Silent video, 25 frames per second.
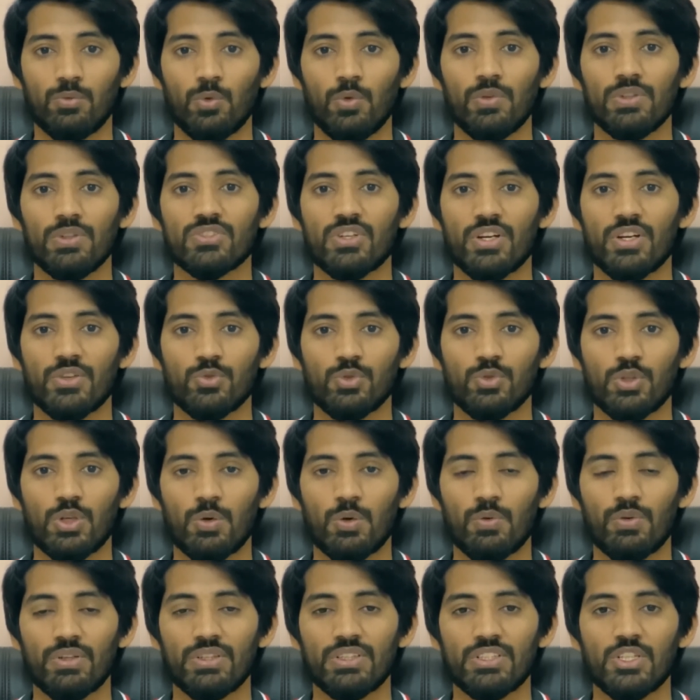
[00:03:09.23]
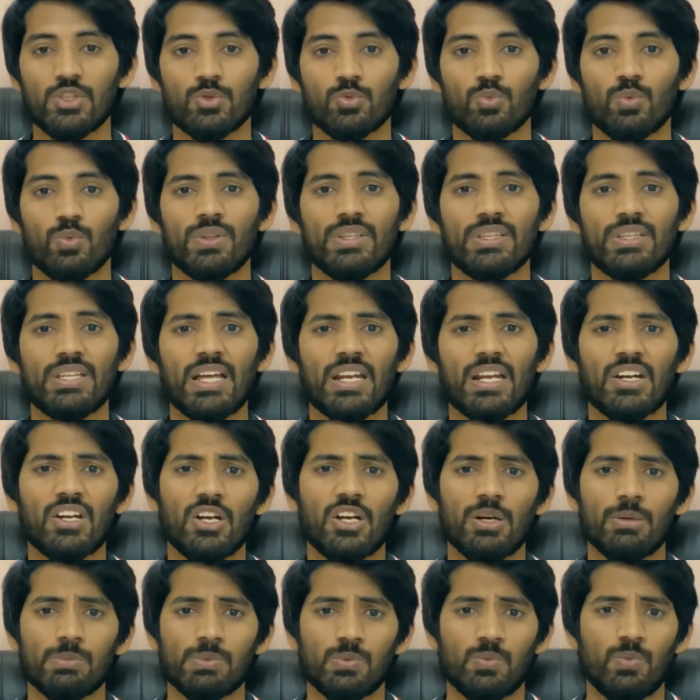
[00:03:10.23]
We will try to cover in this one. Then
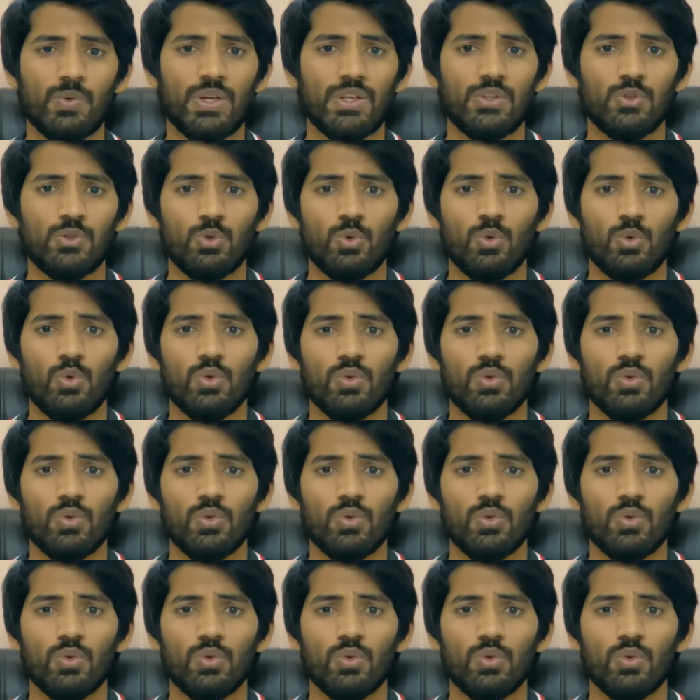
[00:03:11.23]
comes when you